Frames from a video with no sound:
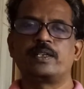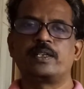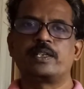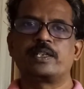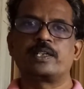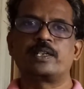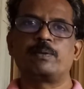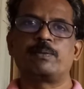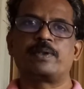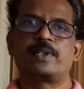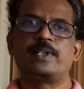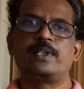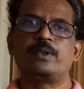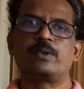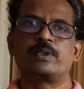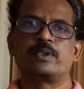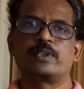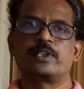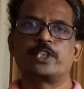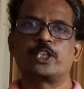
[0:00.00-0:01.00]
different
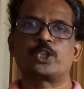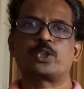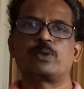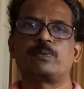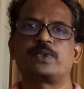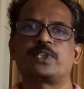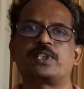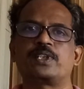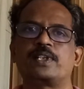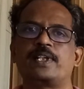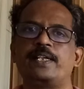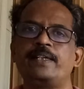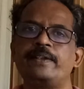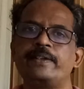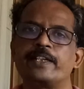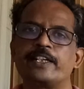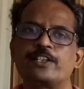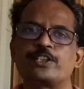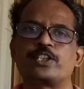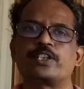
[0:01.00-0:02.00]
distribution and
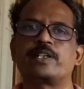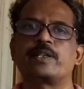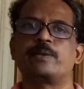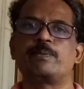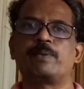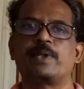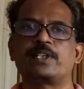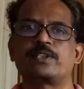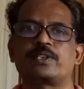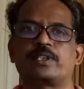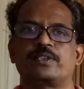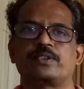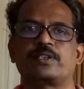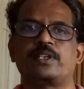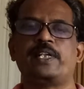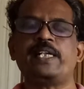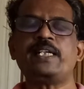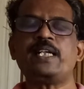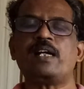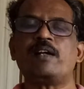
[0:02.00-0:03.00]
density functions
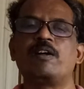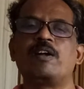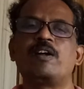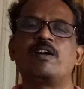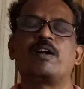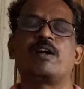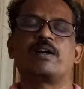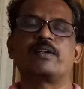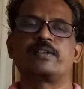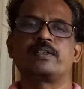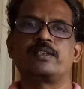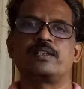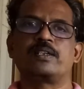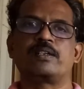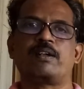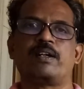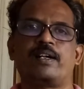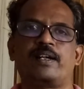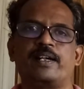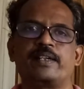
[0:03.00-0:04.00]
and other
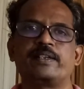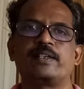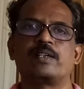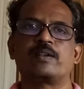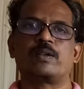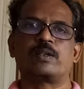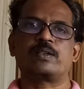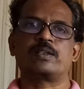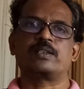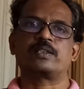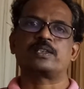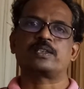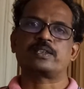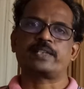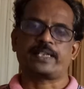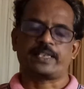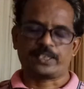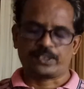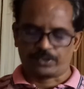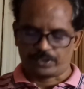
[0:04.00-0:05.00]
higher order
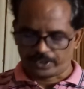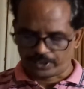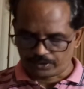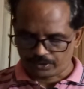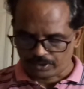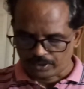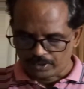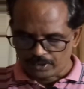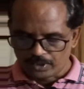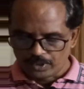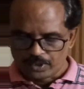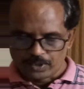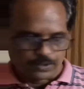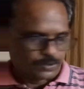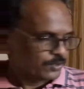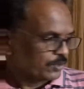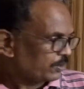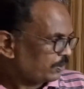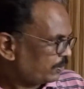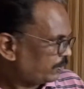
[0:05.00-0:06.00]
statistics.
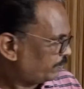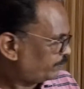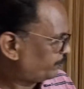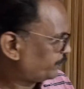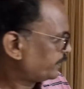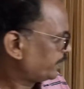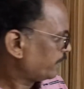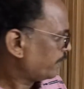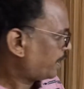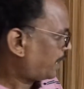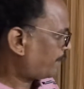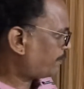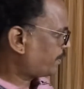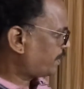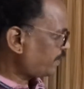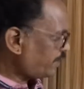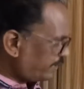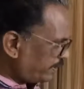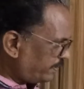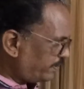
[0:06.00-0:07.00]
So
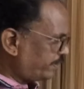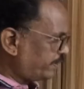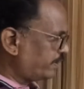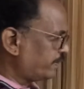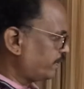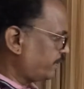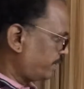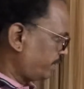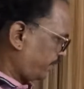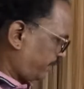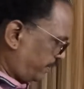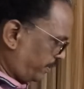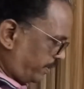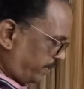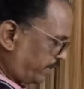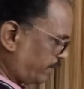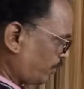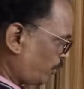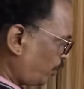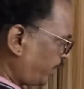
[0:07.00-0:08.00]
after
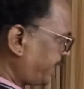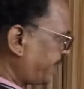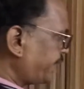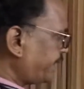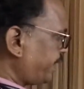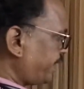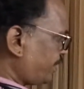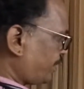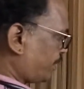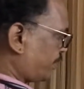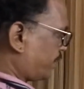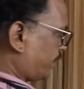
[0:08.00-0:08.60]
knowing this